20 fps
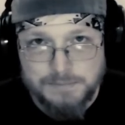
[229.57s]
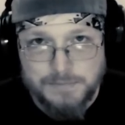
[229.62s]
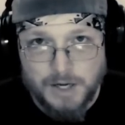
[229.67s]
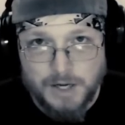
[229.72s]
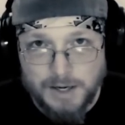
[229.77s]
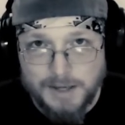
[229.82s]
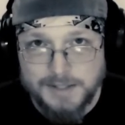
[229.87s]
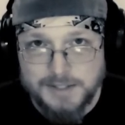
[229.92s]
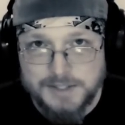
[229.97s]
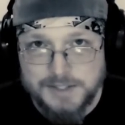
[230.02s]

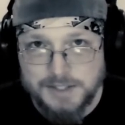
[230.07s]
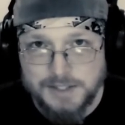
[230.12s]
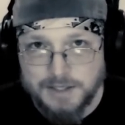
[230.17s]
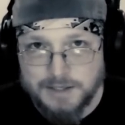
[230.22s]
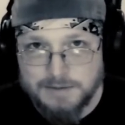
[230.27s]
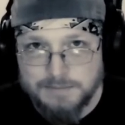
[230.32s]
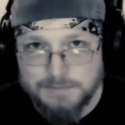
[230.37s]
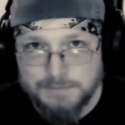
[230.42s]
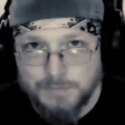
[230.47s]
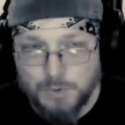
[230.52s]

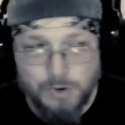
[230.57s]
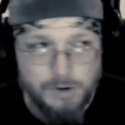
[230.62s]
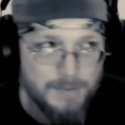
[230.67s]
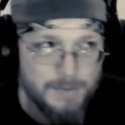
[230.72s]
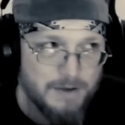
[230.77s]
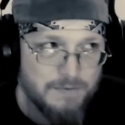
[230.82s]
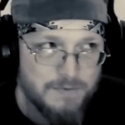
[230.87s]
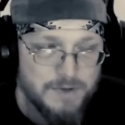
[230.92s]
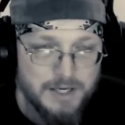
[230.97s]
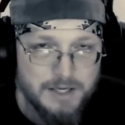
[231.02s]
Honestly. Or
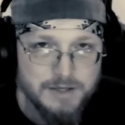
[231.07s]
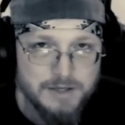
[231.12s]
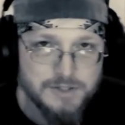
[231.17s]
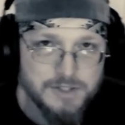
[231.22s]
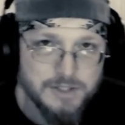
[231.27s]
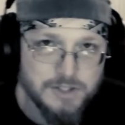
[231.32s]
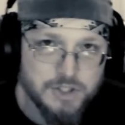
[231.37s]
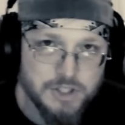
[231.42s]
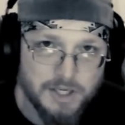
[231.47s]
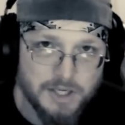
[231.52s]
my
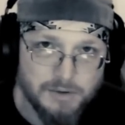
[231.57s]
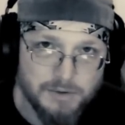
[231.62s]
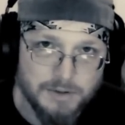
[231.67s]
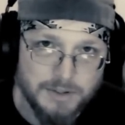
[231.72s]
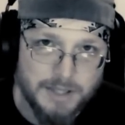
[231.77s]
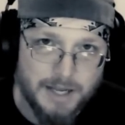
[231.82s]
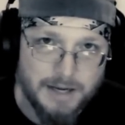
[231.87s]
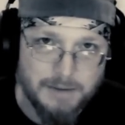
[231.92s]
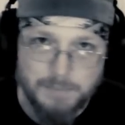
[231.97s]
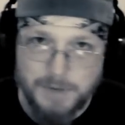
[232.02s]
videos in
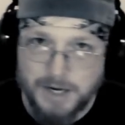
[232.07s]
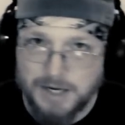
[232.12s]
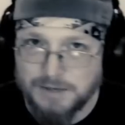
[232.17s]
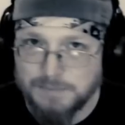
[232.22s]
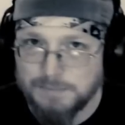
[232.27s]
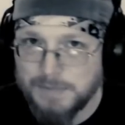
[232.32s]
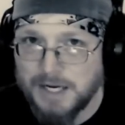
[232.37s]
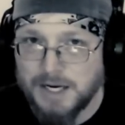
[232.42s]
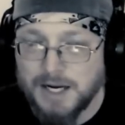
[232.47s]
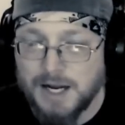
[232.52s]
general, like
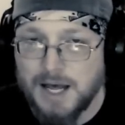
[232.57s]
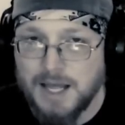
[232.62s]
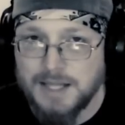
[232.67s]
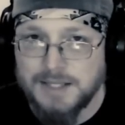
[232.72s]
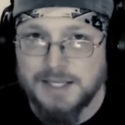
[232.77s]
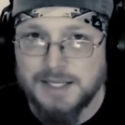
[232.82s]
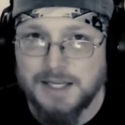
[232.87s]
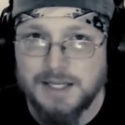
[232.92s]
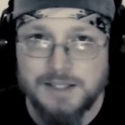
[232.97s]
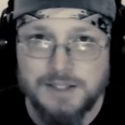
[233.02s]
my
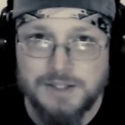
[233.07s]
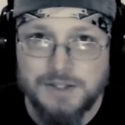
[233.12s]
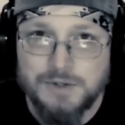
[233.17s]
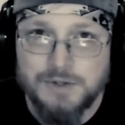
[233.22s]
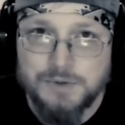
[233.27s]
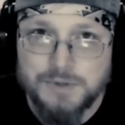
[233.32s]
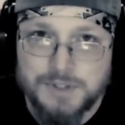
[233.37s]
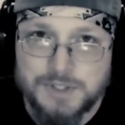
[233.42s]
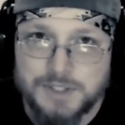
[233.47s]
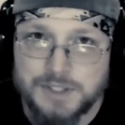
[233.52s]
content
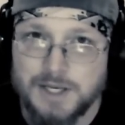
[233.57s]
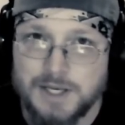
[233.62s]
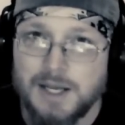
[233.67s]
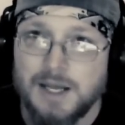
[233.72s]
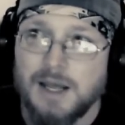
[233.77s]
nukes.